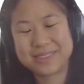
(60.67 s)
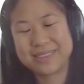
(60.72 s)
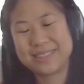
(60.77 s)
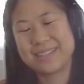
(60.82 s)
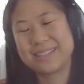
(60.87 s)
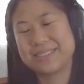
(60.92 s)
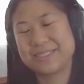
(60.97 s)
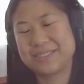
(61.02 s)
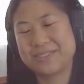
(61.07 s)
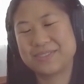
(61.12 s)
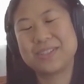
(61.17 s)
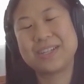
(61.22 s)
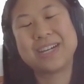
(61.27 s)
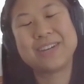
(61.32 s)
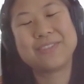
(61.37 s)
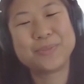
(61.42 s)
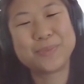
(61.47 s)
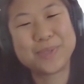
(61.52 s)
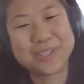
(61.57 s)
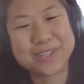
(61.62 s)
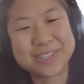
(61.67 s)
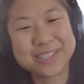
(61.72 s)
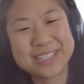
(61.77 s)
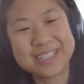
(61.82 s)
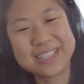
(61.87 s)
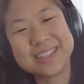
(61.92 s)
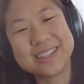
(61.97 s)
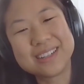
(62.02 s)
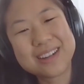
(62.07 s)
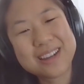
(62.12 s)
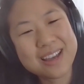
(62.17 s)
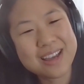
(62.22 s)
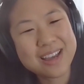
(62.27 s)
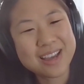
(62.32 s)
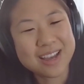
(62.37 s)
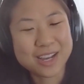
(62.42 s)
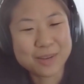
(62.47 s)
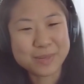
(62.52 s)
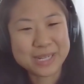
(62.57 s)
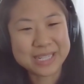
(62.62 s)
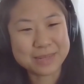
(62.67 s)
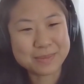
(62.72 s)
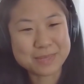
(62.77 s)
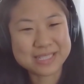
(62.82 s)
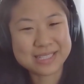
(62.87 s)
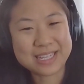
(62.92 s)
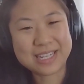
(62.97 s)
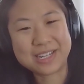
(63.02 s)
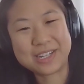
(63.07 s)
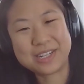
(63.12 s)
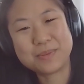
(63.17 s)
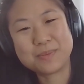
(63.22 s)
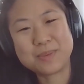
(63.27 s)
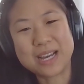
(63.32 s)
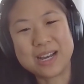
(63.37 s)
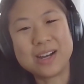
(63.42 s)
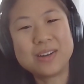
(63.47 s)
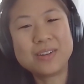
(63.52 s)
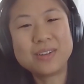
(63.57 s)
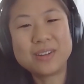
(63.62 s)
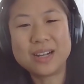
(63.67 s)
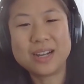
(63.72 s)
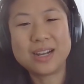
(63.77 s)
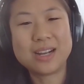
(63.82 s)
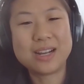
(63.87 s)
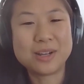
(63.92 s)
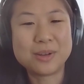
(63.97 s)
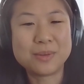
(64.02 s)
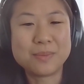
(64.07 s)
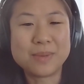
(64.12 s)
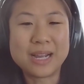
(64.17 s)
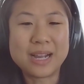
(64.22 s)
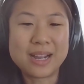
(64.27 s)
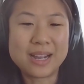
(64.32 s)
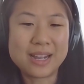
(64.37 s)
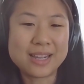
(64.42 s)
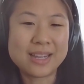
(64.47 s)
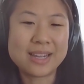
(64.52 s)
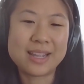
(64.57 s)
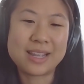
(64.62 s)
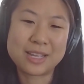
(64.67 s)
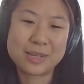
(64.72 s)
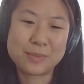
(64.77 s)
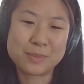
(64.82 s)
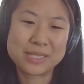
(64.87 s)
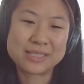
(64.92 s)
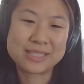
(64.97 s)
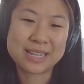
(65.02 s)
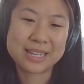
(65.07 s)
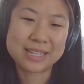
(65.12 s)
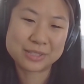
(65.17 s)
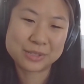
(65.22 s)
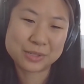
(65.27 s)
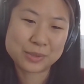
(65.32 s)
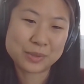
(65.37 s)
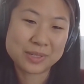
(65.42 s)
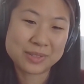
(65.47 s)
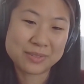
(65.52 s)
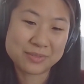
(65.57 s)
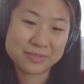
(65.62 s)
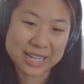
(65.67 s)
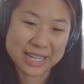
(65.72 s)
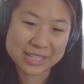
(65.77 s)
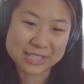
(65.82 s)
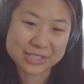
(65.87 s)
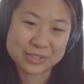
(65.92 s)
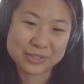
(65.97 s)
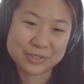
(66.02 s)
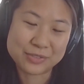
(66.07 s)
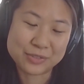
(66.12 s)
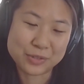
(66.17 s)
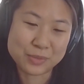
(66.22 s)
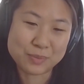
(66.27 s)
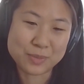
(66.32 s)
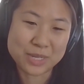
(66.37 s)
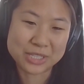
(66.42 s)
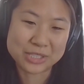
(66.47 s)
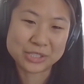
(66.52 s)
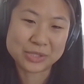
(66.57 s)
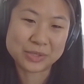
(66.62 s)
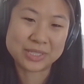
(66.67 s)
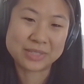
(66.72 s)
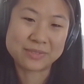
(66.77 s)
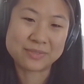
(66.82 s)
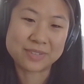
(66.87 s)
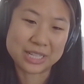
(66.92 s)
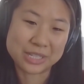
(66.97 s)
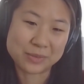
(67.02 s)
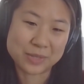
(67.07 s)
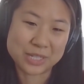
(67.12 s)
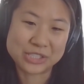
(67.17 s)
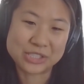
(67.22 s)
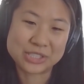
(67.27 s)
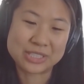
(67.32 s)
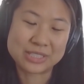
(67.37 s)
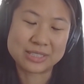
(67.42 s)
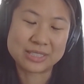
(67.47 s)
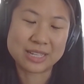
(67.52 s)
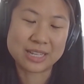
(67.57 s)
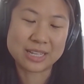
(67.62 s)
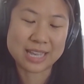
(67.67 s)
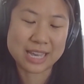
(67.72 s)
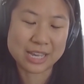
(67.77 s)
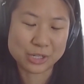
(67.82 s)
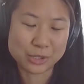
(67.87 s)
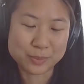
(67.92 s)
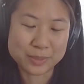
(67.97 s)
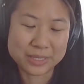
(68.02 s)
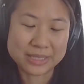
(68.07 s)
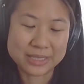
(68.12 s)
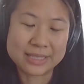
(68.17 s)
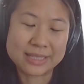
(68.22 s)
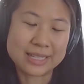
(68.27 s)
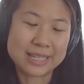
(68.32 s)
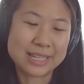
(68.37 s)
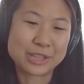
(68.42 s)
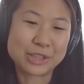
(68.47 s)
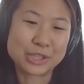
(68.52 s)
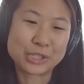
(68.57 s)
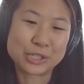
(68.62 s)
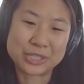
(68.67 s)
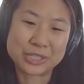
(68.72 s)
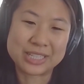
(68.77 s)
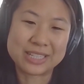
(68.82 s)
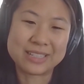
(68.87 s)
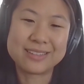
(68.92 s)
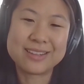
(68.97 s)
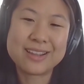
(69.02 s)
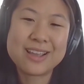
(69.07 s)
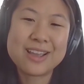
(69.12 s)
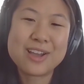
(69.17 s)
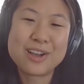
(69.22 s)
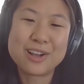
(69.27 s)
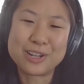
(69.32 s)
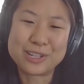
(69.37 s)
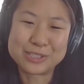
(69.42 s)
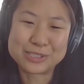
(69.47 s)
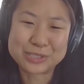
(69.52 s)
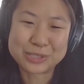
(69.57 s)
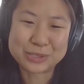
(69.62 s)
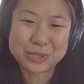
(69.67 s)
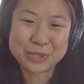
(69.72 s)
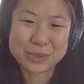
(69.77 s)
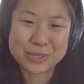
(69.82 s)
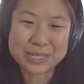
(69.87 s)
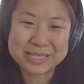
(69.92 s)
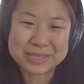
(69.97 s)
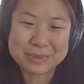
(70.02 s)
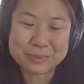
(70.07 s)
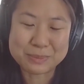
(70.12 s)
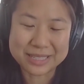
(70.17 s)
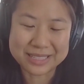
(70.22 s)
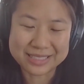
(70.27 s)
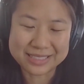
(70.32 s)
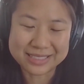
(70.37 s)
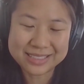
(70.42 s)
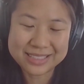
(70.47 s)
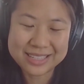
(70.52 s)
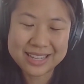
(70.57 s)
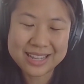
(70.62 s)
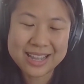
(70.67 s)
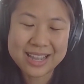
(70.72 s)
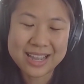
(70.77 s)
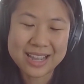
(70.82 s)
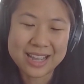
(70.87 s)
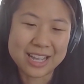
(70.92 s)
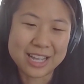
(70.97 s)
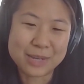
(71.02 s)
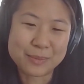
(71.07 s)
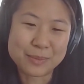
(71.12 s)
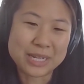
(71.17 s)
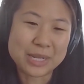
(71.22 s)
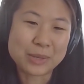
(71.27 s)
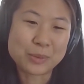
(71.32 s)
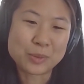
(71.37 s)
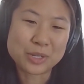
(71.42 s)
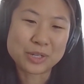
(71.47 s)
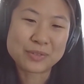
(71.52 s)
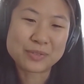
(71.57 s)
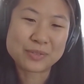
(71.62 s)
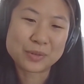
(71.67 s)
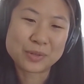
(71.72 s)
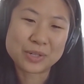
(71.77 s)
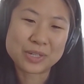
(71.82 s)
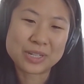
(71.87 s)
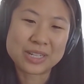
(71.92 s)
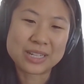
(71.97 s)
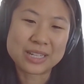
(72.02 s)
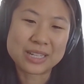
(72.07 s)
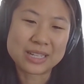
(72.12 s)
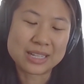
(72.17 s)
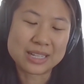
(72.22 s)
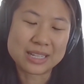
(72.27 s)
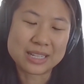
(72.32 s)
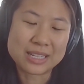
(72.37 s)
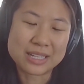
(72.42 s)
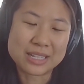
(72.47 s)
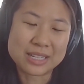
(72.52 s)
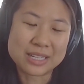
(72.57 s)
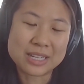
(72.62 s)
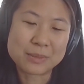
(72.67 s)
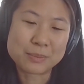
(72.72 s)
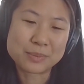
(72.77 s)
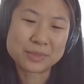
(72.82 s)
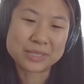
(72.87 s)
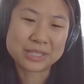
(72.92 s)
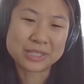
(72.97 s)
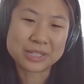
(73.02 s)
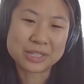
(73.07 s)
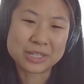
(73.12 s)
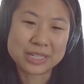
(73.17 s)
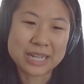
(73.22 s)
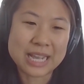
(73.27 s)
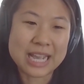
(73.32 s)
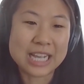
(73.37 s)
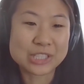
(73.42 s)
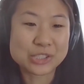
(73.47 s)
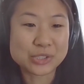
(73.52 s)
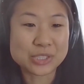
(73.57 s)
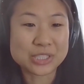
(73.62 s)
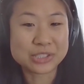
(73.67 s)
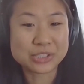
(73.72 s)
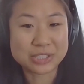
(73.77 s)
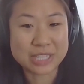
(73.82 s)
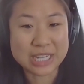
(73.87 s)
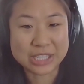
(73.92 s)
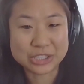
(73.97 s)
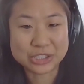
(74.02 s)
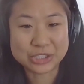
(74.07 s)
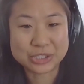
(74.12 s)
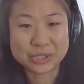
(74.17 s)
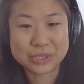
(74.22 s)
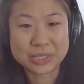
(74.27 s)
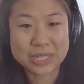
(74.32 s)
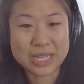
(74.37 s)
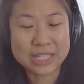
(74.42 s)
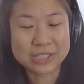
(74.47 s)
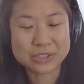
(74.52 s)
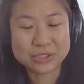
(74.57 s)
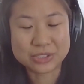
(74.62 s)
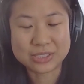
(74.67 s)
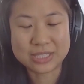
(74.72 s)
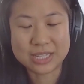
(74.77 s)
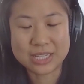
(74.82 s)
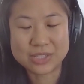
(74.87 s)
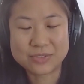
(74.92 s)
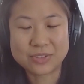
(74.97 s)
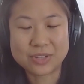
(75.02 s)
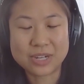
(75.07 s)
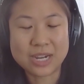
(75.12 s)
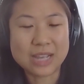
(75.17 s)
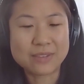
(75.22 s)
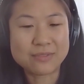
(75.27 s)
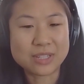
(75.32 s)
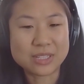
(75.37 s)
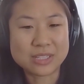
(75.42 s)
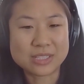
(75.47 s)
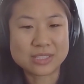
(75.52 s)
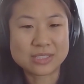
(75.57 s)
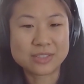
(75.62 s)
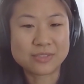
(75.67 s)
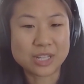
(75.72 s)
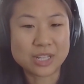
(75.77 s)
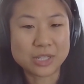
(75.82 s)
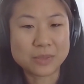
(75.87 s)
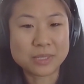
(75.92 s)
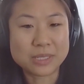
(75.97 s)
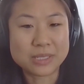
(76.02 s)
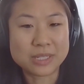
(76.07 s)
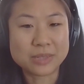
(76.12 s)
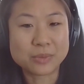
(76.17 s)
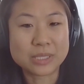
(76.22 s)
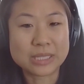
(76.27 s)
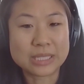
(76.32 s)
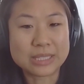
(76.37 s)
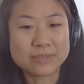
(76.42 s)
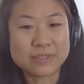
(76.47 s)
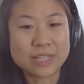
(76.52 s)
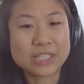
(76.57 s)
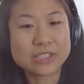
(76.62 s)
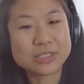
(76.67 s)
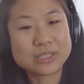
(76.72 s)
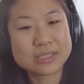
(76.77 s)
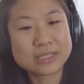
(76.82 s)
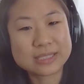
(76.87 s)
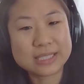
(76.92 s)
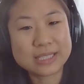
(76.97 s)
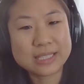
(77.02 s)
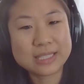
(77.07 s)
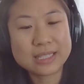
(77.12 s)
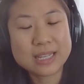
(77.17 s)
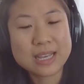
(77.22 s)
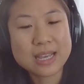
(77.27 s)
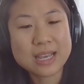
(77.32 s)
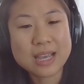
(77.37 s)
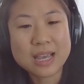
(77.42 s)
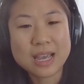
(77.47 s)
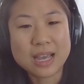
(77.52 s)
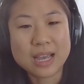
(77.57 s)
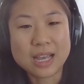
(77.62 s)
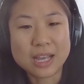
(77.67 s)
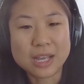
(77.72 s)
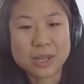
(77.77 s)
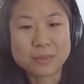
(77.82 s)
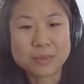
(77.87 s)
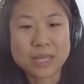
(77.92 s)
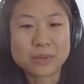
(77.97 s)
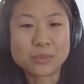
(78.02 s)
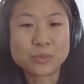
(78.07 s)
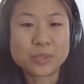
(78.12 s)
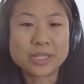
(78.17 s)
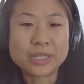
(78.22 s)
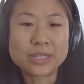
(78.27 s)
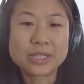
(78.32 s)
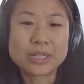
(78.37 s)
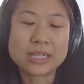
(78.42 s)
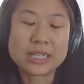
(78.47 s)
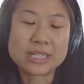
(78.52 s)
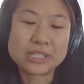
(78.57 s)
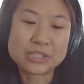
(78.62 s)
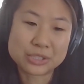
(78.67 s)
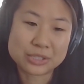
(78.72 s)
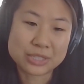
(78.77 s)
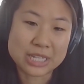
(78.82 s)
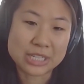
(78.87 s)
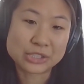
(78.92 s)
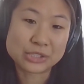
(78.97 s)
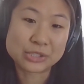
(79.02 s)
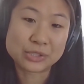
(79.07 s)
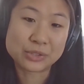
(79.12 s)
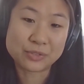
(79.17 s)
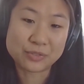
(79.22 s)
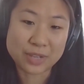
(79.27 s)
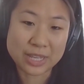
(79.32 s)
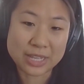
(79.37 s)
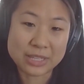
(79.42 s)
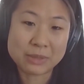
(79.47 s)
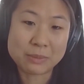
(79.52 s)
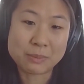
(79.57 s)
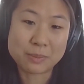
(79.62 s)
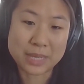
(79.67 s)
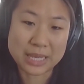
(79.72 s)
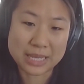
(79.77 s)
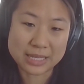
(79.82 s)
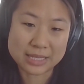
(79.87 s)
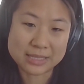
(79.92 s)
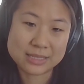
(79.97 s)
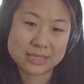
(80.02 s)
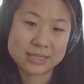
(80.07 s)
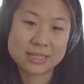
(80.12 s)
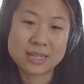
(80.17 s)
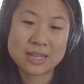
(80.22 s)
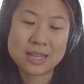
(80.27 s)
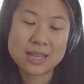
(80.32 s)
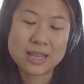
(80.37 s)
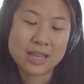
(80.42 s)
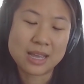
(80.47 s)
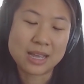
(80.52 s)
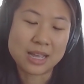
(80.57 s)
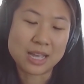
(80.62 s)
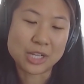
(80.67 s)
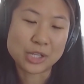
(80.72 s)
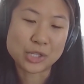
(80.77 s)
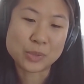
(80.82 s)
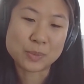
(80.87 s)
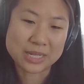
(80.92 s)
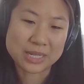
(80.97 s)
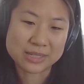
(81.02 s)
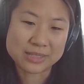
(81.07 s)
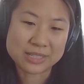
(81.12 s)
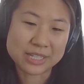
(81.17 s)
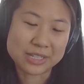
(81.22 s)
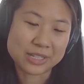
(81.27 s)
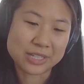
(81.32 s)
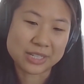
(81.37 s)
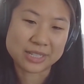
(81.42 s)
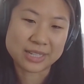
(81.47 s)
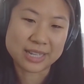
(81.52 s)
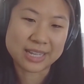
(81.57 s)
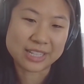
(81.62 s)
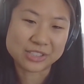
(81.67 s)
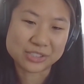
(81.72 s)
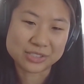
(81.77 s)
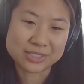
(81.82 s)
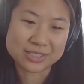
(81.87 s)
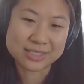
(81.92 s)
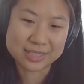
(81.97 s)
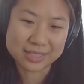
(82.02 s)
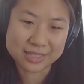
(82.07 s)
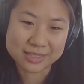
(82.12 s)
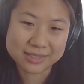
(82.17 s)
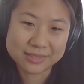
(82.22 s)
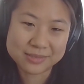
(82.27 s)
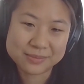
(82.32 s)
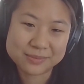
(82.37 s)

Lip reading: Thanks for having me on here. My name is Keri Mao. I am a technical advisor for monitoring, evaluation, accountability, and learning, also known as MEAL. And I work for a company called ADRA International. ADRA stands for Adventist Development and Relief Agency. And we are an international faith-based humanitarian agency.